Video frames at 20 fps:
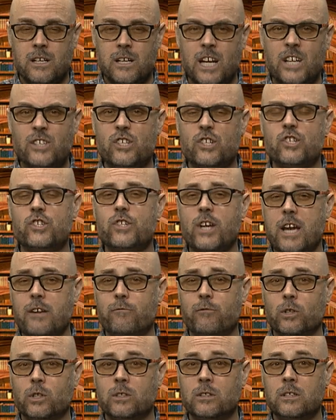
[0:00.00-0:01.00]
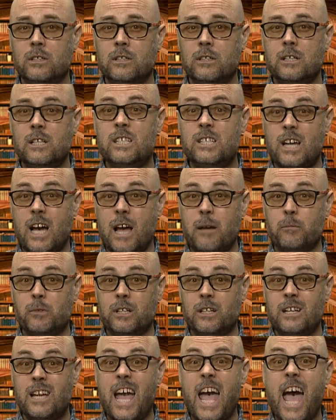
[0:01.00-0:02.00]
It's insightful,
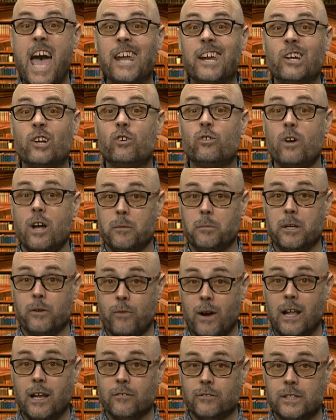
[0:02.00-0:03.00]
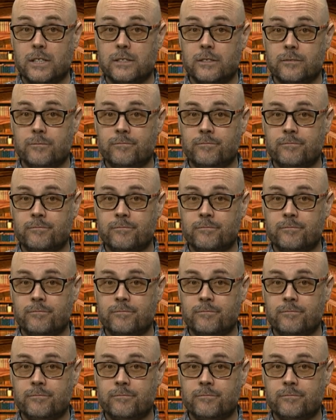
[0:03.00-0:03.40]
timely, and incredibly relevant.